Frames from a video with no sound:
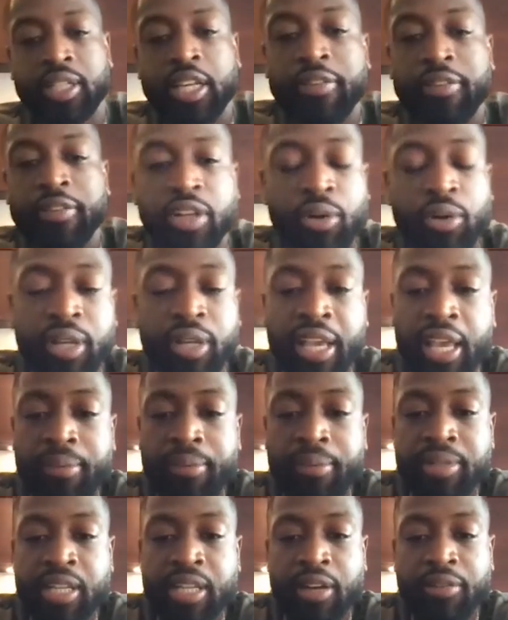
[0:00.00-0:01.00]
Even though the
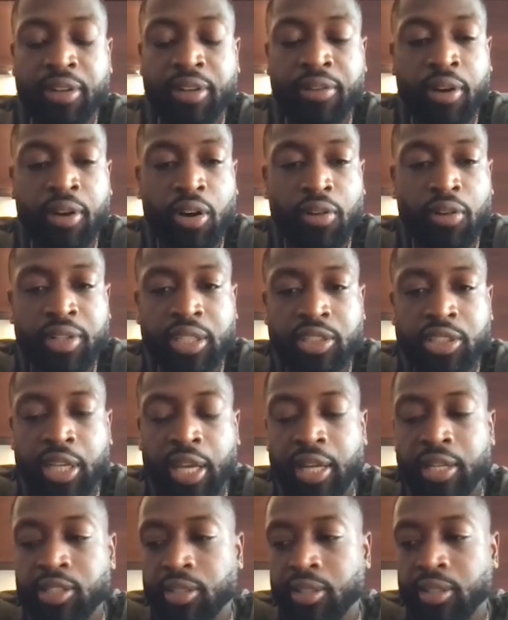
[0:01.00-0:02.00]
game is ever evolving and
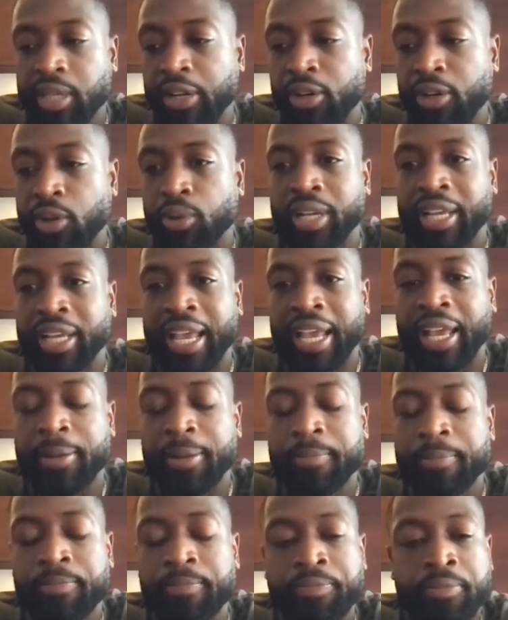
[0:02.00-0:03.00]
changing, I know the
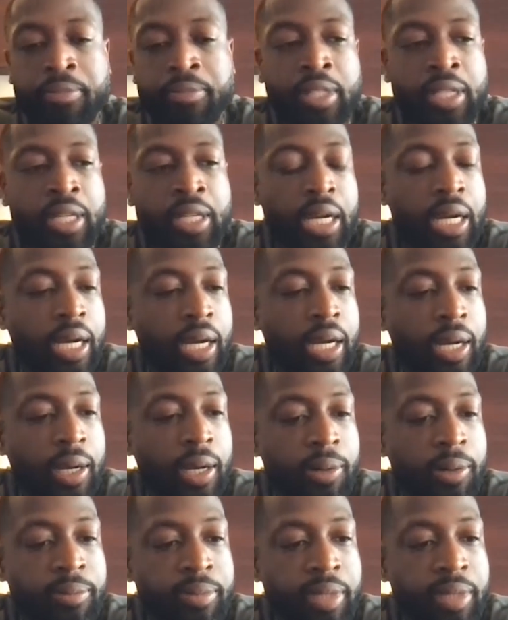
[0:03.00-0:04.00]
game.
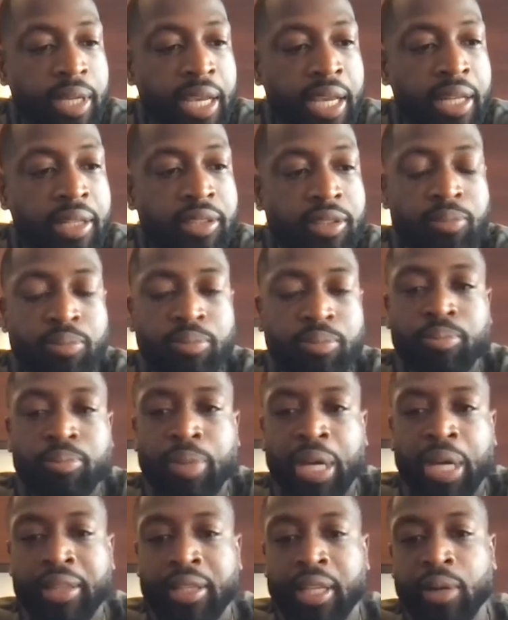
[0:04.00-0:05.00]
And
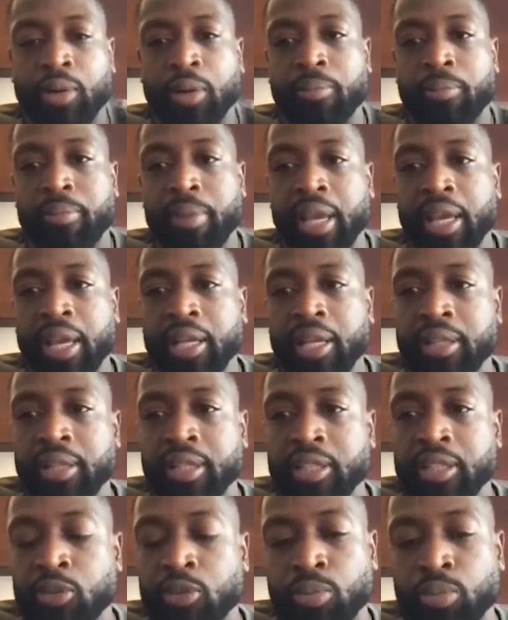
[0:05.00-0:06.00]
I think what made
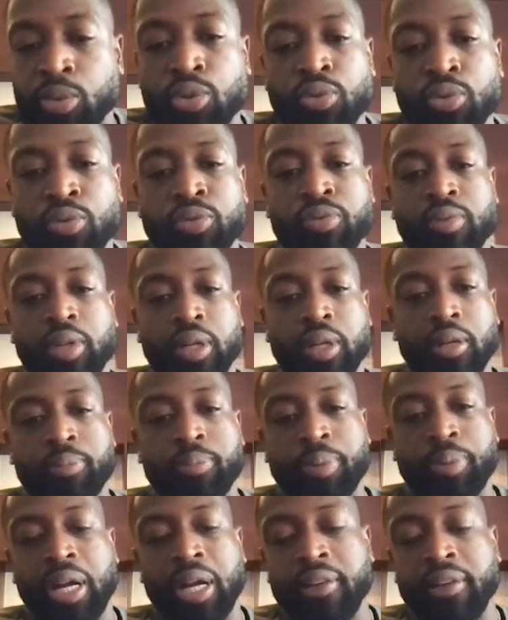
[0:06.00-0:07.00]
this move
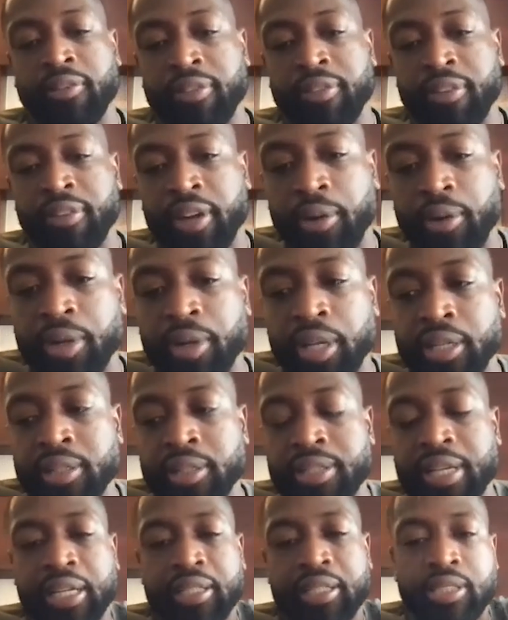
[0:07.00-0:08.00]
probably very
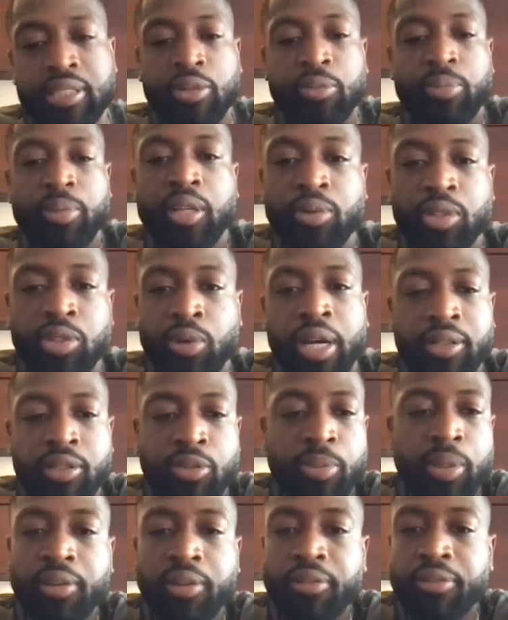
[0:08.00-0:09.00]
enticing to me was
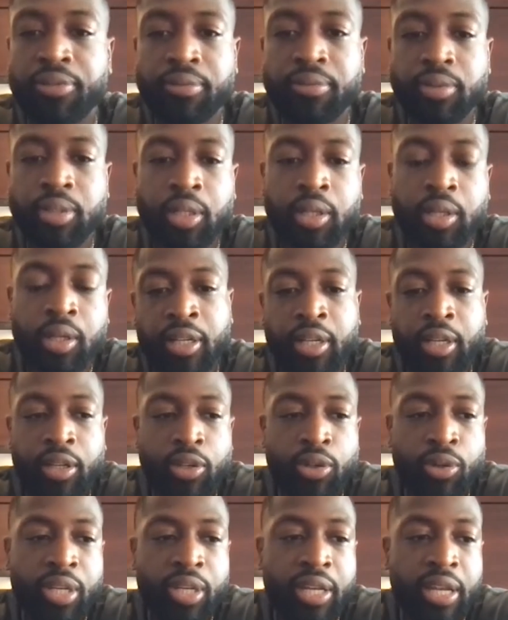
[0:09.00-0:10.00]
Ryan Smith.
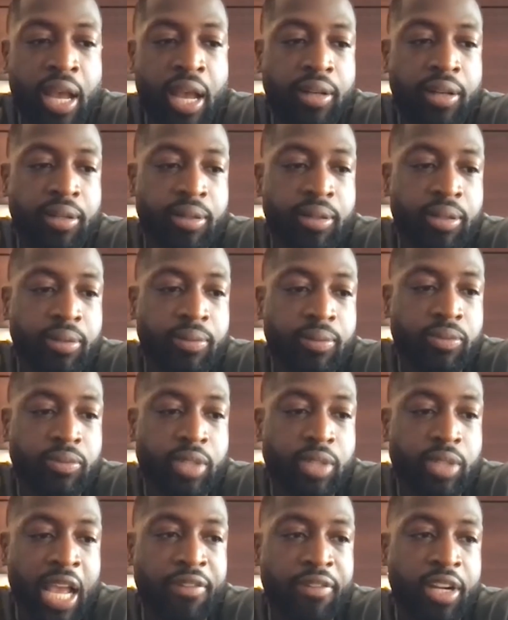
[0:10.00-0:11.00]
You cannot
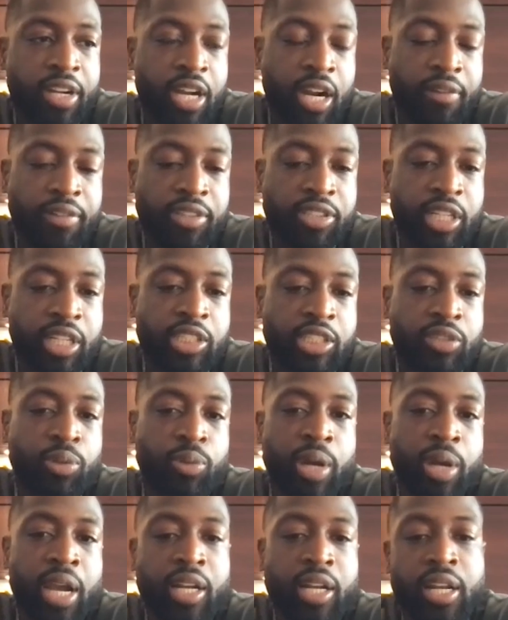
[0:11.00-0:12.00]
have a conversation
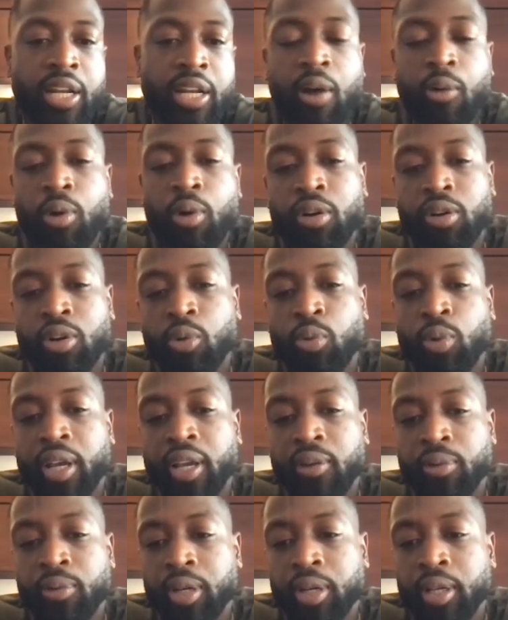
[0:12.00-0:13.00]
with Ryan and not walk
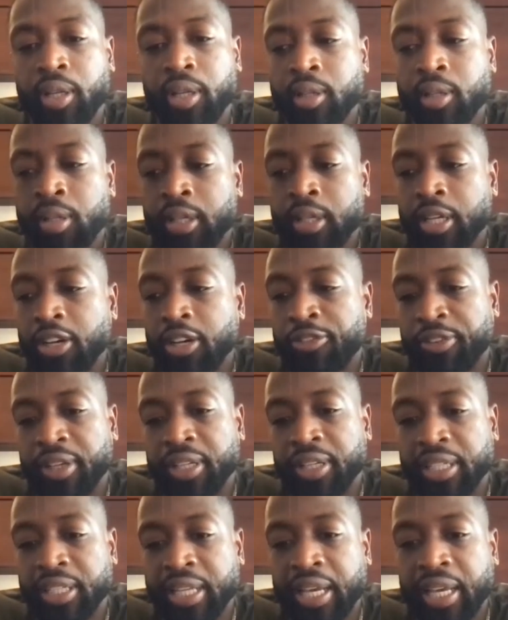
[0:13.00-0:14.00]
away with a
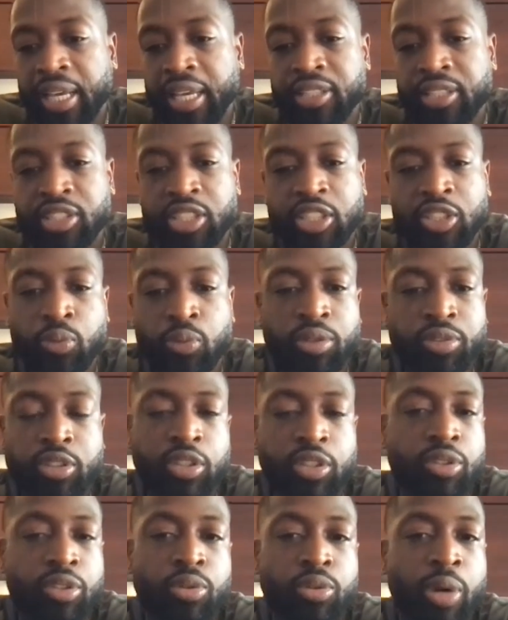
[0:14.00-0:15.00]
feeling that he just wants
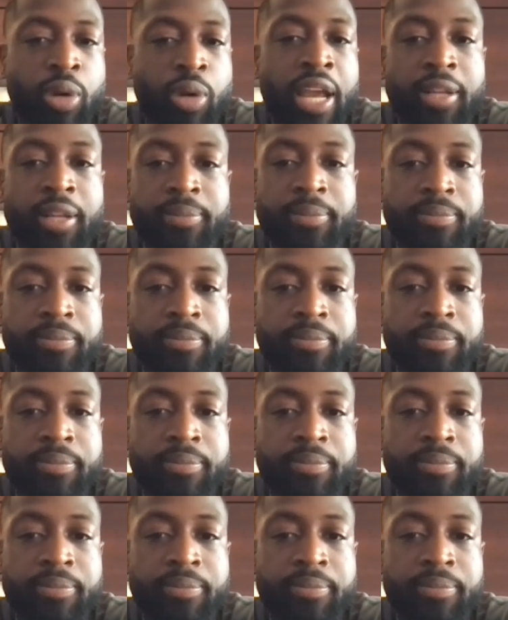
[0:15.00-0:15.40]
to do right.